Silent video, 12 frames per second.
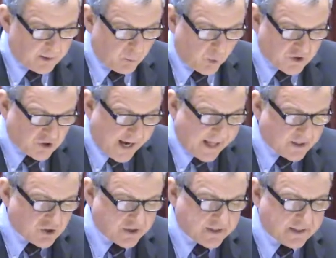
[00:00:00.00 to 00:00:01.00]
are more
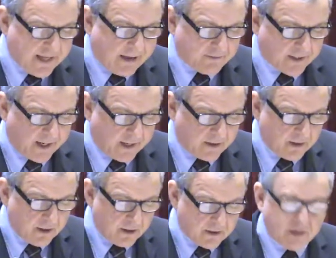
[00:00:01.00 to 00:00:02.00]
challenging to
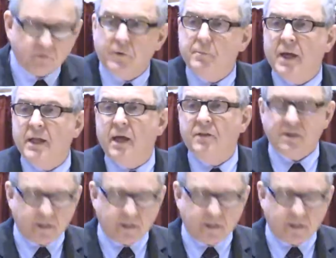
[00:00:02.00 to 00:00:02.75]
navigate than for many other